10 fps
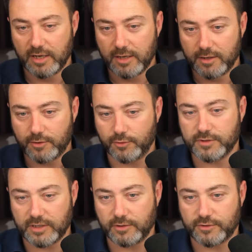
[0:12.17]

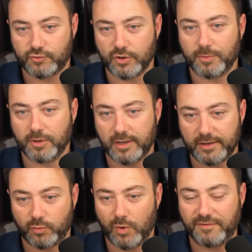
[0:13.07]
causing lots of trouble, and
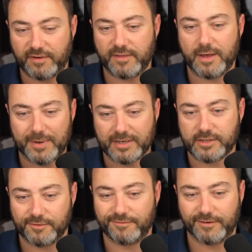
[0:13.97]
waving their
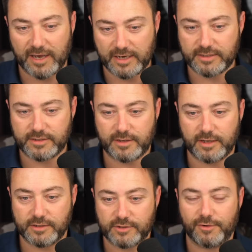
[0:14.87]
Mexican flags
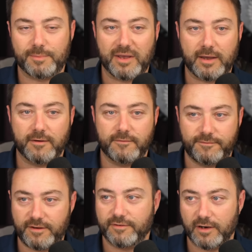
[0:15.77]
and screaming
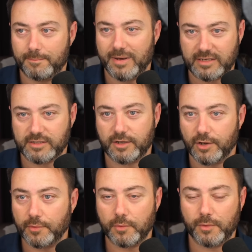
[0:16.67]
"Viva la
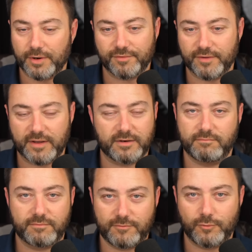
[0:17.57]
Mexico" or
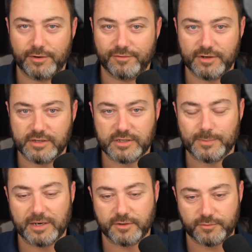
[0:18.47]
whatever it is in
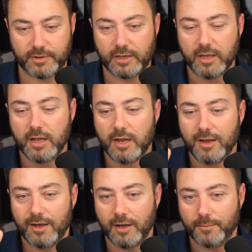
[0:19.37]
Spanish, right?
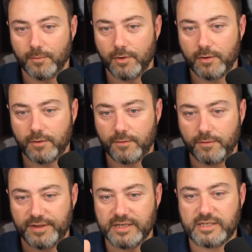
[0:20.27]

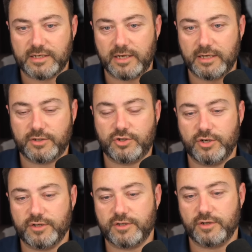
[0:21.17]
This is
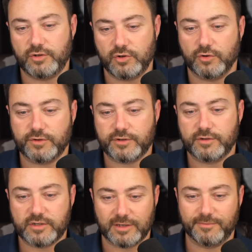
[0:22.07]
just not
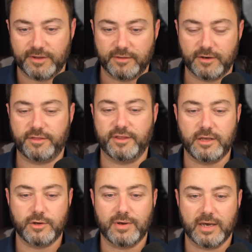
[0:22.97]
something that I think
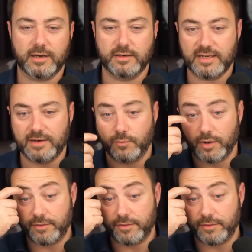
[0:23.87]
you can contend with.